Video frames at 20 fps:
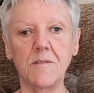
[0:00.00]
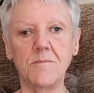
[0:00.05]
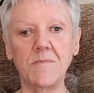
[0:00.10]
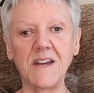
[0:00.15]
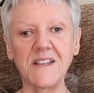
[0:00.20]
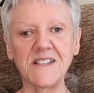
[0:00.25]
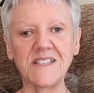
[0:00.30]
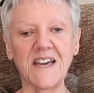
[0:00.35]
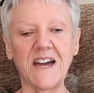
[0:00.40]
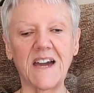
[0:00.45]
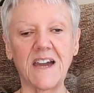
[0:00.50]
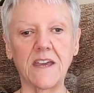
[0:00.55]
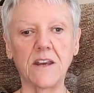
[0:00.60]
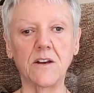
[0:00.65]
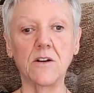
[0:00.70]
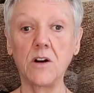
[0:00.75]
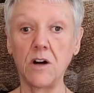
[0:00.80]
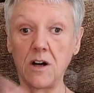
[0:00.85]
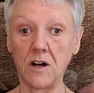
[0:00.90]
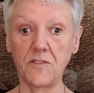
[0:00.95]
maintain
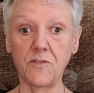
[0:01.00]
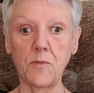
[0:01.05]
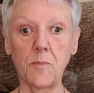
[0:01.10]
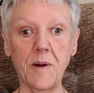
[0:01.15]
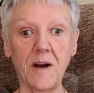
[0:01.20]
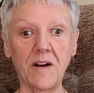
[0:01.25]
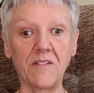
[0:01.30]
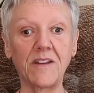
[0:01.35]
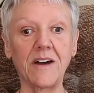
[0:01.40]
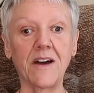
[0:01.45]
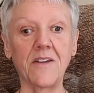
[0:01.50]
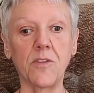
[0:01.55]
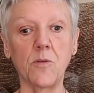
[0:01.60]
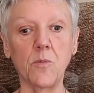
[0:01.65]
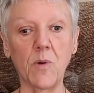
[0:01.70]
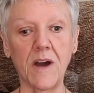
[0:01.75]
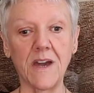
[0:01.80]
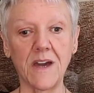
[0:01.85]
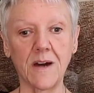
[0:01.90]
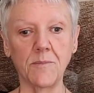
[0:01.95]
or half a pound either
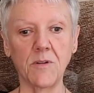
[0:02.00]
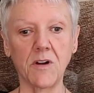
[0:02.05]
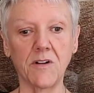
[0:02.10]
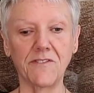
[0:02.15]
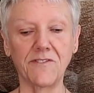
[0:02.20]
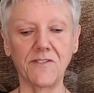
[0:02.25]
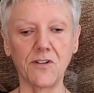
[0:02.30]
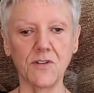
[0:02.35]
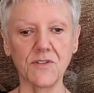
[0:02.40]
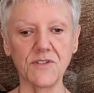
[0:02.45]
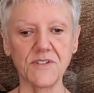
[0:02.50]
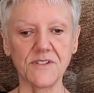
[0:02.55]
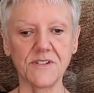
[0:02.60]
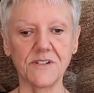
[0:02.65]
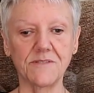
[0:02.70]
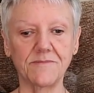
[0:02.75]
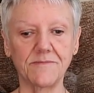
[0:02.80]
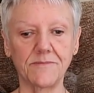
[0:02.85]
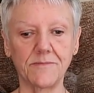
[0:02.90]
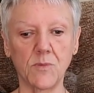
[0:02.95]
way. I'm not fussed
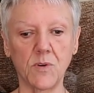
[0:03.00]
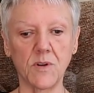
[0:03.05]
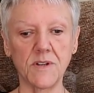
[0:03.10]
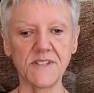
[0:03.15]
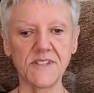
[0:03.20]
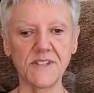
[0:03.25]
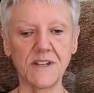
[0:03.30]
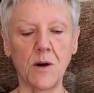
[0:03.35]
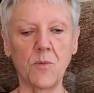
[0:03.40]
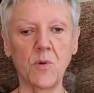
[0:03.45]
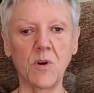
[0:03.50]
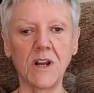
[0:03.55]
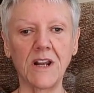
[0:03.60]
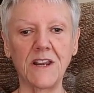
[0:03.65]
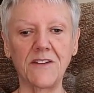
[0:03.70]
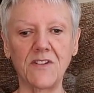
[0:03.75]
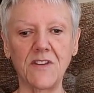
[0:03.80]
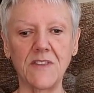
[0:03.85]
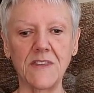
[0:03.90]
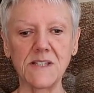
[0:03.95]
want to I want to
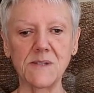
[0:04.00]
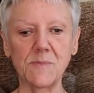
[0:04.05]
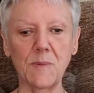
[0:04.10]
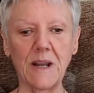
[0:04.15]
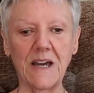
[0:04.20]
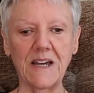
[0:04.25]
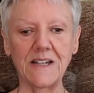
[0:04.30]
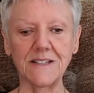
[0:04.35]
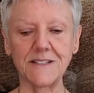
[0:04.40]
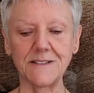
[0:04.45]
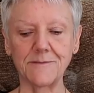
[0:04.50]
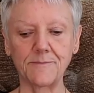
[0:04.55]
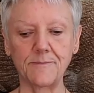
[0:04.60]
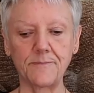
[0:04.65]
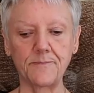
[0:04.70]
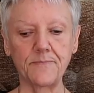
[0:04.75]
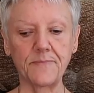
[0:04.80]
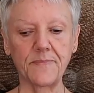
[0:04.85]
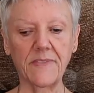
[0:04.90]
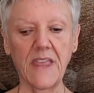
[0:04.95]
live in this place.
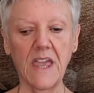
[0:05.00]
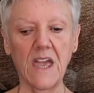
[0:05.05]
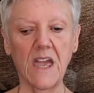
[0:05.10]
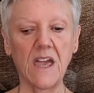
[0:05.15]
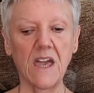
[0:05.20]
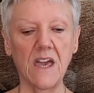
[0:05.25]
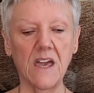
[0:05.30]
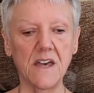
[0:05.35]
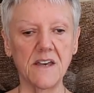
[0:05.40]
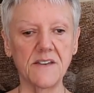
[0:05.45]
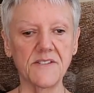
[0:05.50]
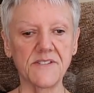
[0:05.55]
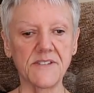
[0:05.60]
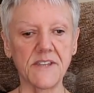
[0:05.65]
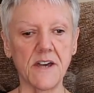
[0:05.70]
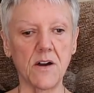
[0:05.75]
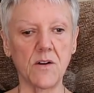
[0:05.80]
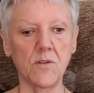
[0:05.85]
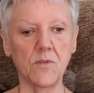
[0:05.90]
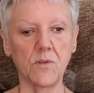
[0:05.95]

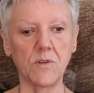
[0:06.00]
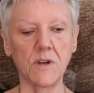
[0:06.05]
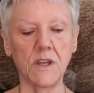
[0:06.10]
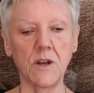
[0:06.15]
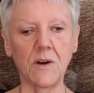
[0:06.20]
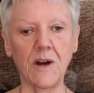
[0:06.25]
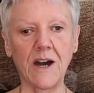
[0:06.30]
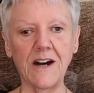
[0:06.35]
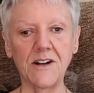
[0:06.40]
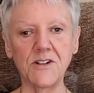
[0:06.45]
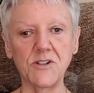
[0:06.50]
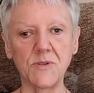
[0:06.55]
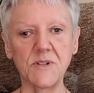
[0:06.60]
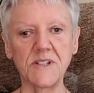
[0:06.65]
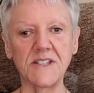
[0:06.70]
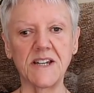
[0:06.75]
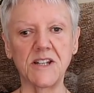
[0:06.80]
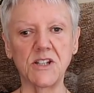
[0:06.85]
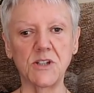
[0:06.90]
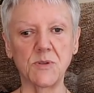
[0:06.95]
So, you know, how do you
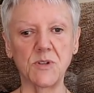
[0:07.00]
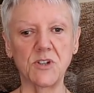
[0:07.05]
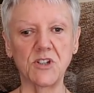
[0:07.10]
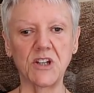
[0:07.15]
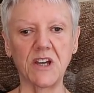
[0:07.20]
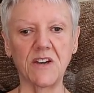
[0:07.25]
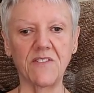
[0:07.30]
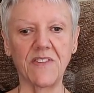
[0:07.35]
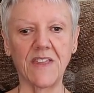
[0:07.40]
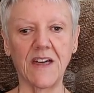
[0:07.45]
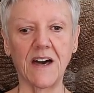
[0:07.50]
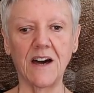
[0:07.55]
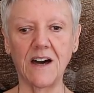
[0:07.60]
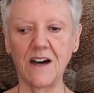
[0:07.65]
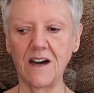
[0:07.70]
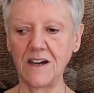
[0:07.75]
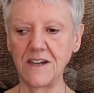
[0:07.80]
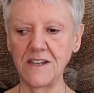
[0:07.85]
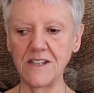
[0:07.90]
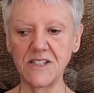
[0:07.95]
intend to achieve that?
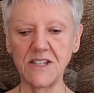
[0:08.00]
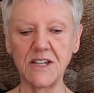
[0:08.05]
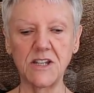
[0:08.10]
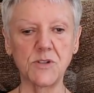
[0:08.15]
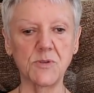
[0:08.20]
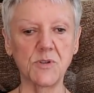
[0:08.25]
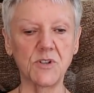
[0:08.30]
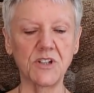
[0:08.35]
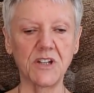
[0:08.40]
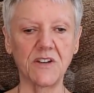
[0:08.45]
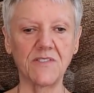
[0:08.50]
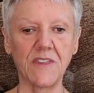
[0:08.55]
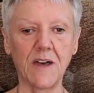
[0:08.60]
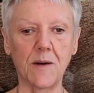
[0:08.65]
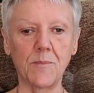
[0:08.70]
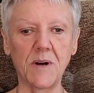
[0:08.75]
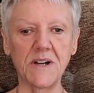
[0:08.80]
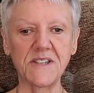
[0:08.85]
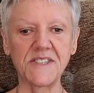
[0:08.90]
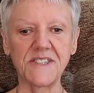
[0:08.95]
I intend to achieve
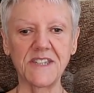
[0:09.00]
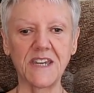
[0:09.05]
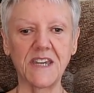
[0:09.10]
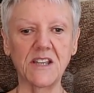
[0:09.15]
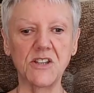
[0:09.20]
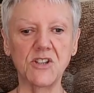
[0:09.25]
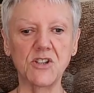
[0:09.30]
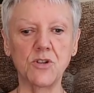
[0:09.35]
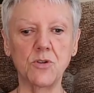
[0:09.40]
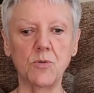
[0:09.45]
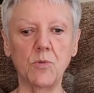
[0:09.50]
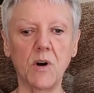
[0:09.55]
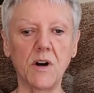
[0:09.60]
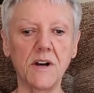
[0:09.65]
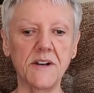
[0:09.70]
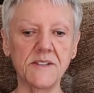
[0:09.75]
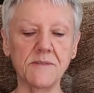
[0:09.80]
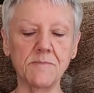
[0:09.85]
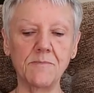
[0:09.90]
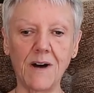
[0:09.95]
that by sticking to
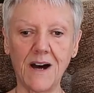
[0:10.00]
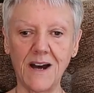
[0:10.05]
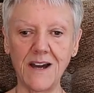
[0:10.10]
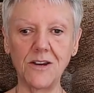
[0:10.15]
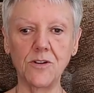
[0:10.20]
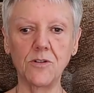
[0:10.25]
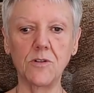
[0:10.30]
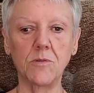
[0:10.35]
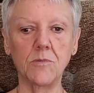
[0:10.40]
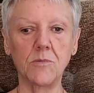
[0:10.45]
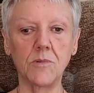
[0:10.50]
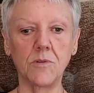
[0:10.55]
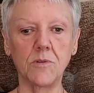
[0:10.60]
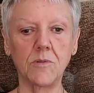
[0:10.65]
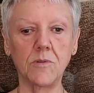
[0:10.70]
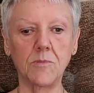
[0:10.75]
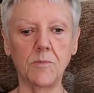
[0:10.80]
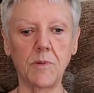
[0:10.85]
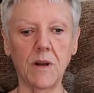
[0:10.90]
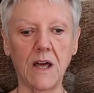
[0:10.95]
what is my normal
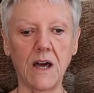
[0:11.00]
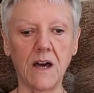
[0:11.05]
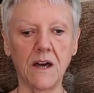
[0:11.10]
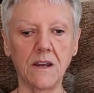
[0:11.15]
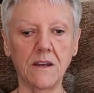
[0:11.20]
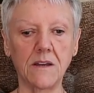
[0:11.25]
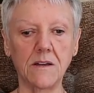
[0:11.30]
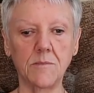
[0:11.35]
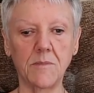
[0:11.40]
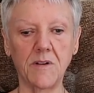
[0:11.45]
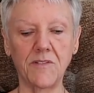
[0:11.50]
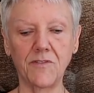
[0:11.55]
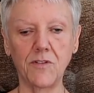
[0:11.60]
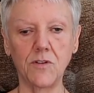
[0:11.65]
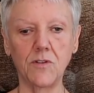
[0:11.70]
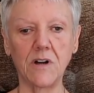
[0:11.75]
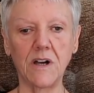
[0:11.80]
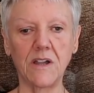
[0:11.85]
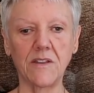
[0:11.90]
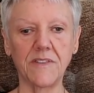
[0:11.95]
plan, my
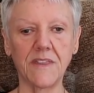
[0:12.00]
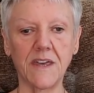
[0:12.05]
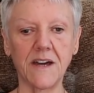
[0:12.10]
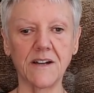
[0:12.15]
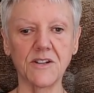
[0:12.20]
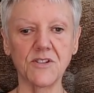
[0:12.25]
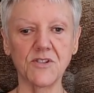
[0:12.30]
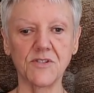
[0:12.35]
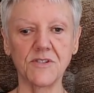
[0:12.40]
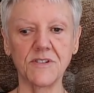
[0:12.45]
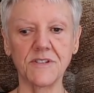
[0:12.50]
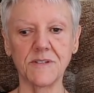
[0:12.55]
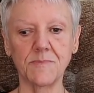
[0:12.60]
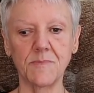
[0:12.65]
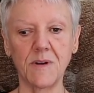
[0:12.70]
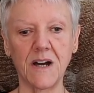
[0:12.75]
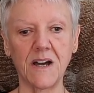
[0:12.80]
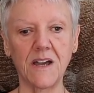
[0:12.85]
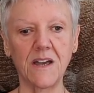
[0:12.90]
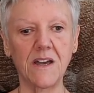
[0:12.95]
four healthy extras,
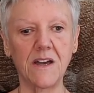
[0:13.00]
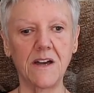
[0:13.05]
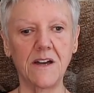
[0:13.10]
my